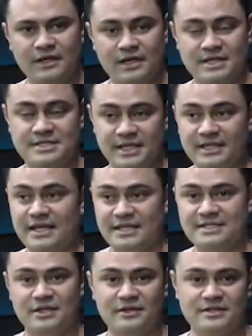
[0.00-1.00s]
And I said,
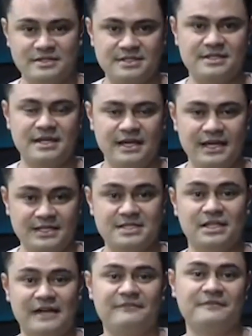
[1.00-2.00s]
yes, sir, it's a